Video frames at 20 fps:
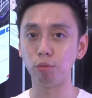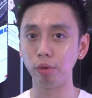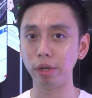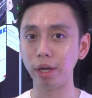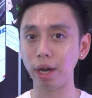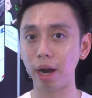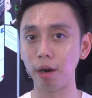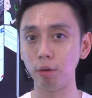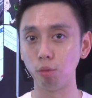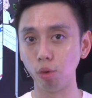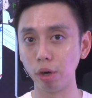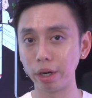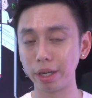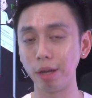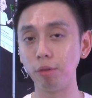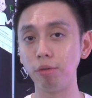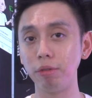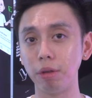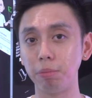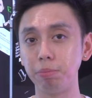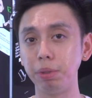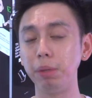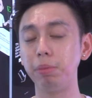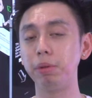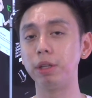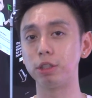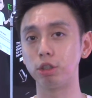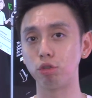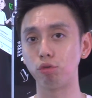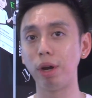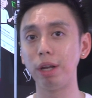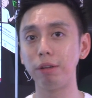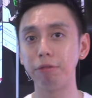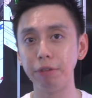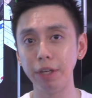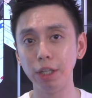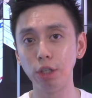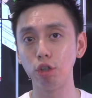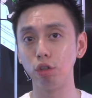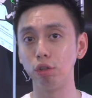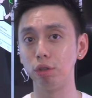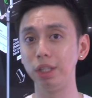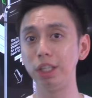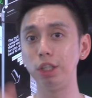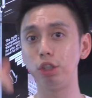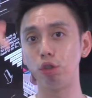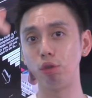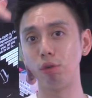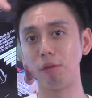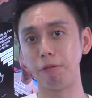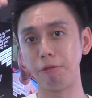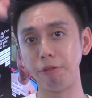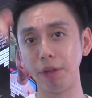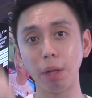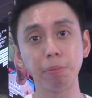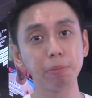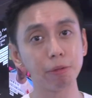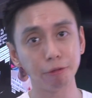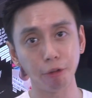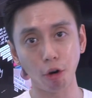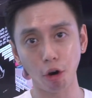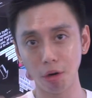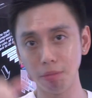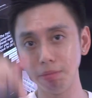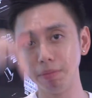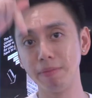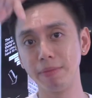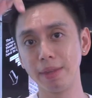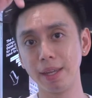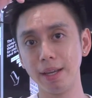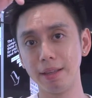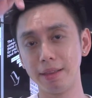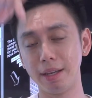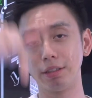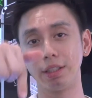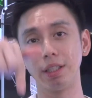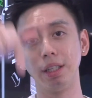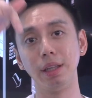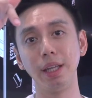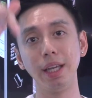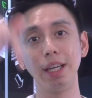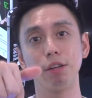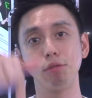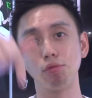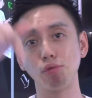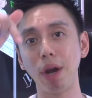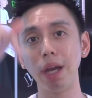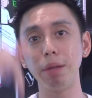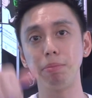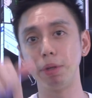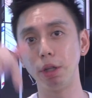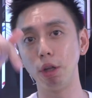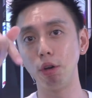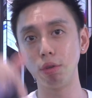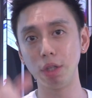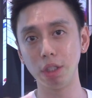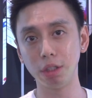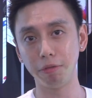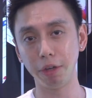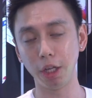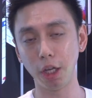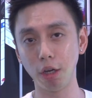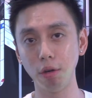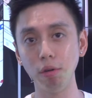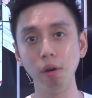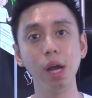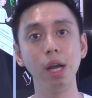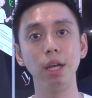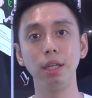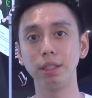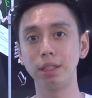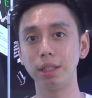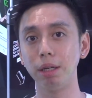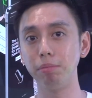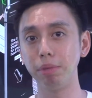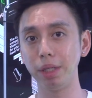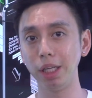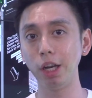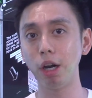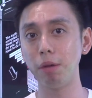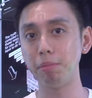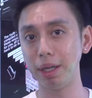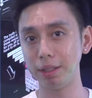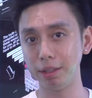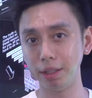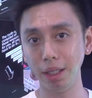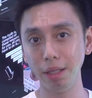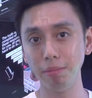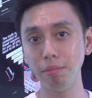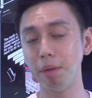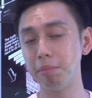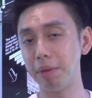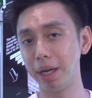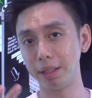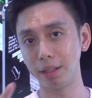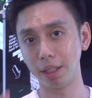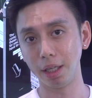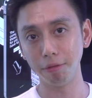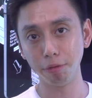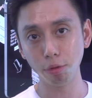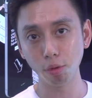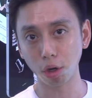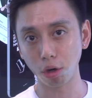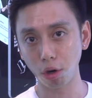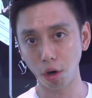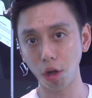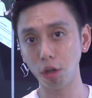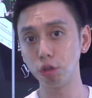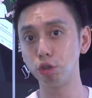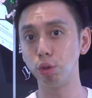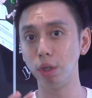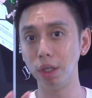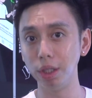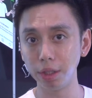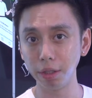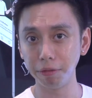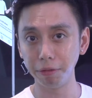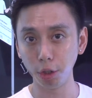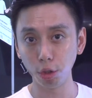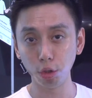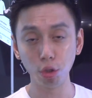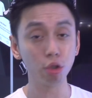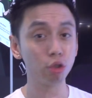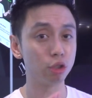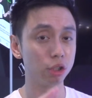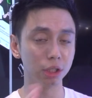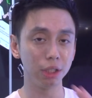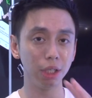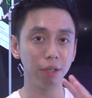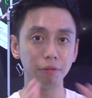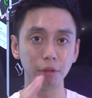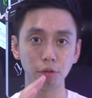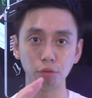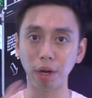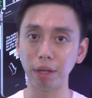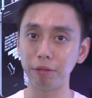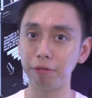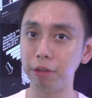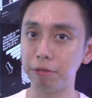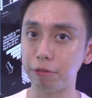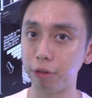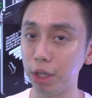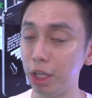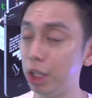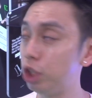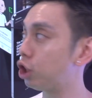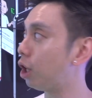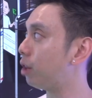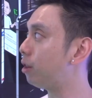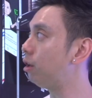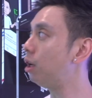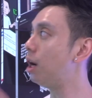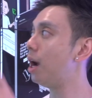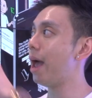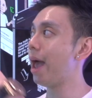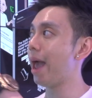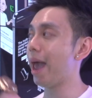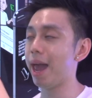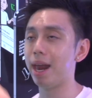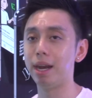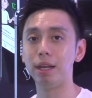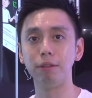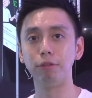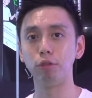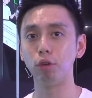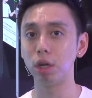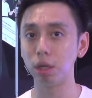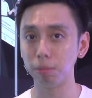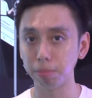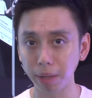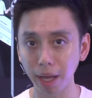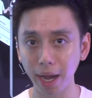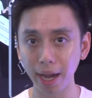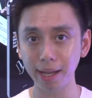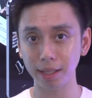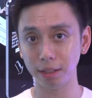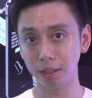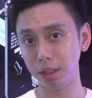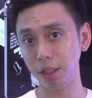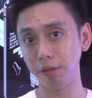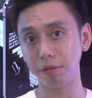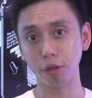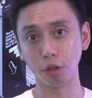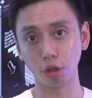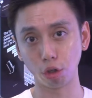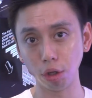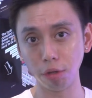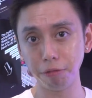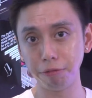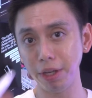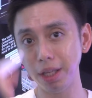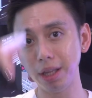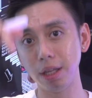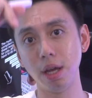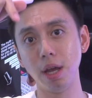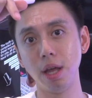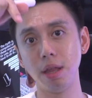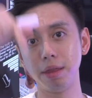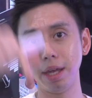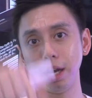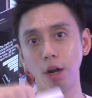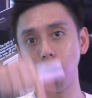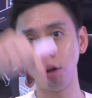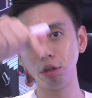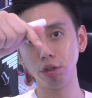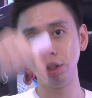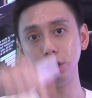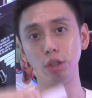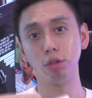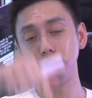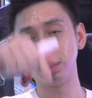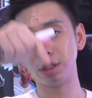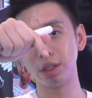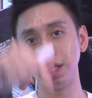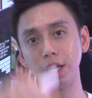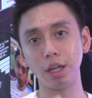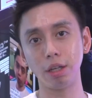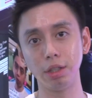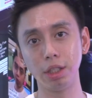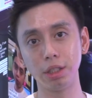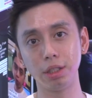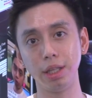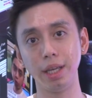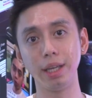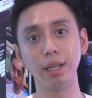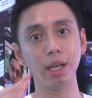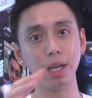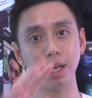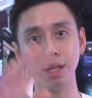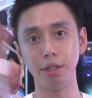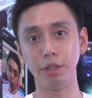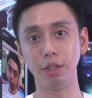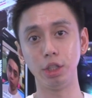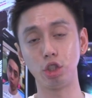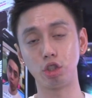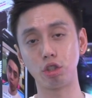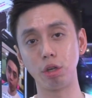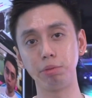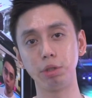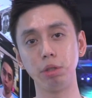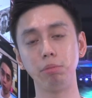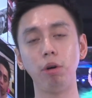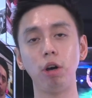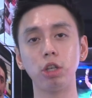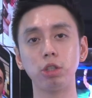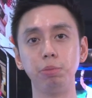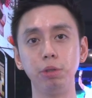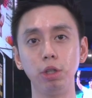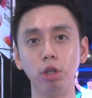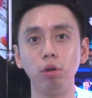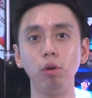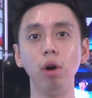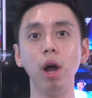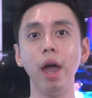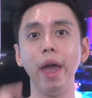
we are working with the people that's the right fit. You'll need to fill up a form. There's a link right below this video. Somebody on my team might give you a call to interview you to see if the right fit for each other. And if you want to apply and see if you're a good fit, then all you need to do is click on this link in the description box below